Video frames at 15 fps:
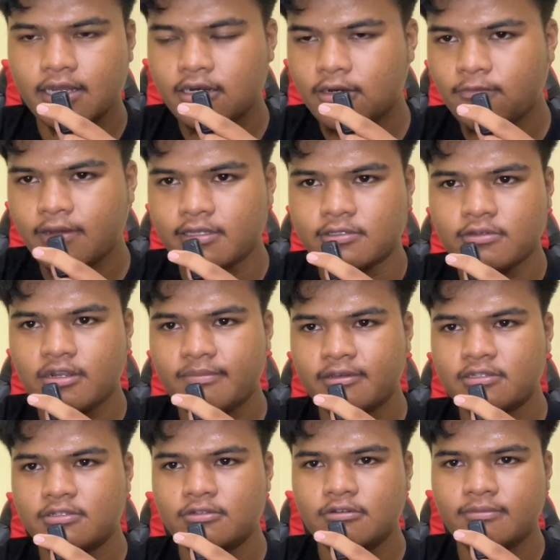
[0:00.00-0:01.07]
know what
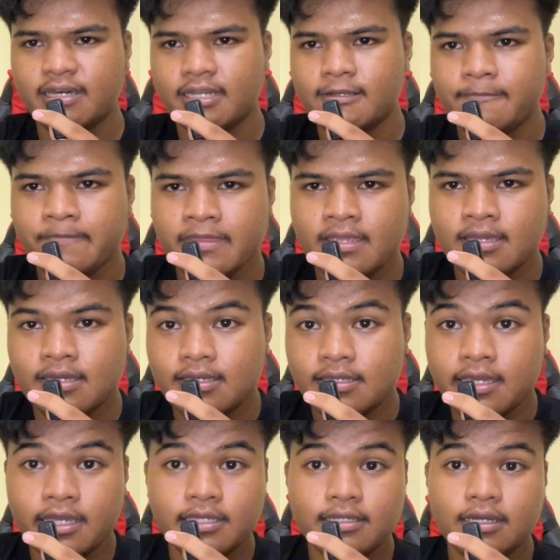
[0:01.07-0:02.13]
Zonamon do, but
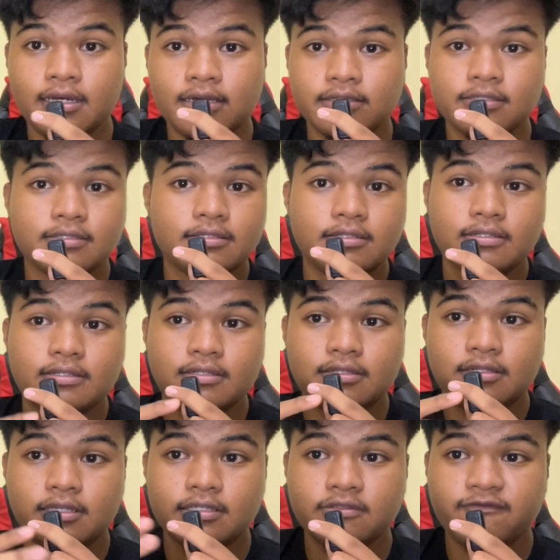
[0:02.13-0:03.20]
yeah,
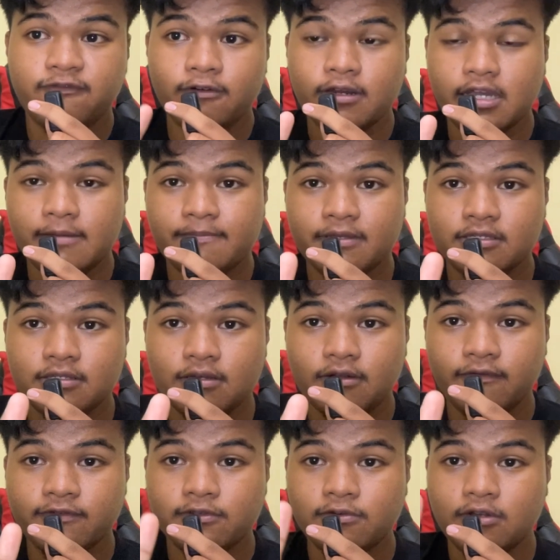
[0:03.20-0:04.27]
this 4 episode
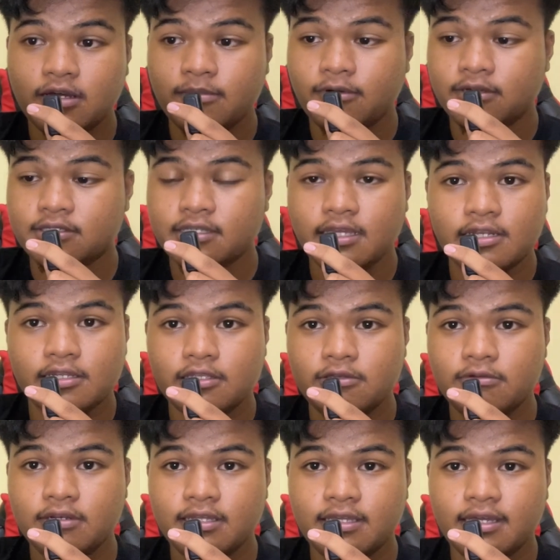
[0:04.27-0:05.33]
of Zonamon and
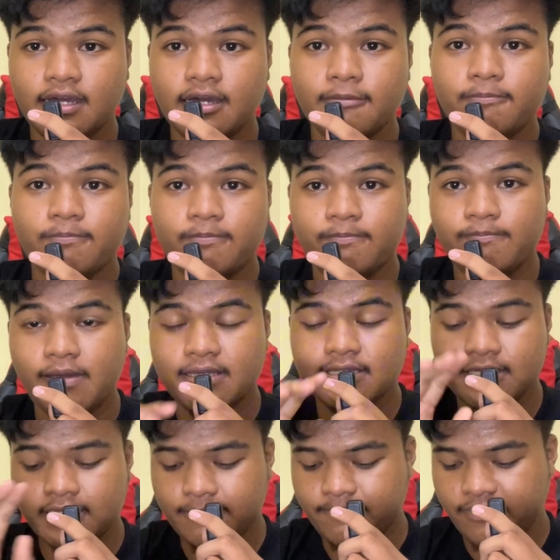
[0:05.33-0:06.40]
Yuni are
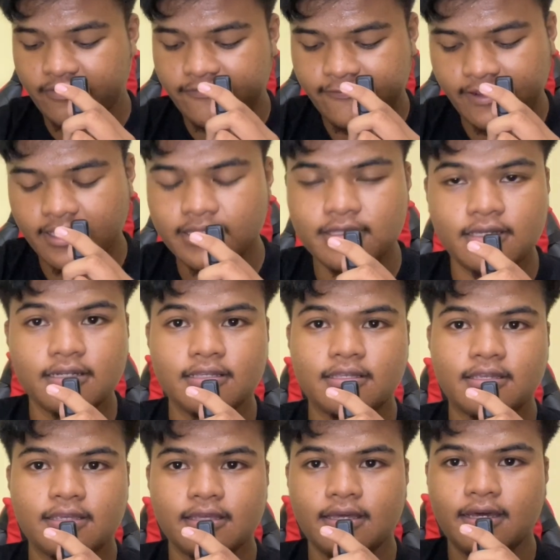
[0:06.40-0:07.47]
basically perfected
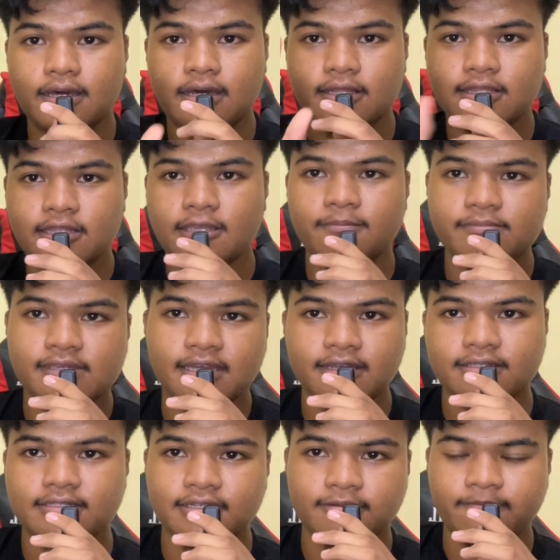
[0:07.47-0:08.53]
team
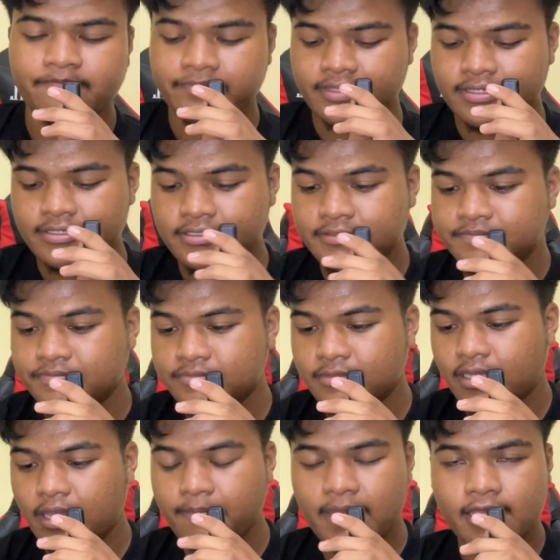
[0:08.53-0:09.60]
Yggdrasil.
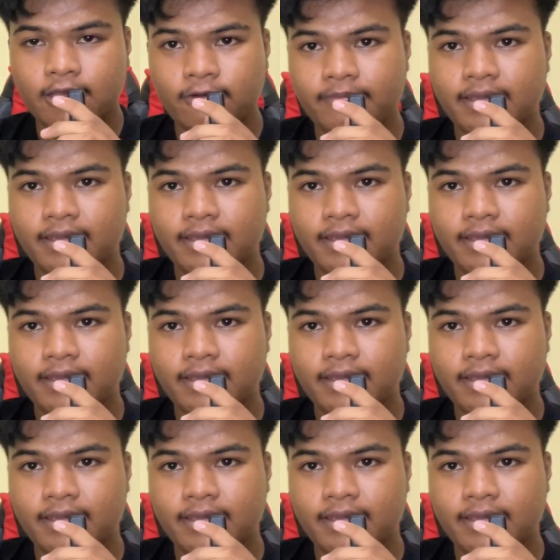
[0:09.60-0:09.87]
Mako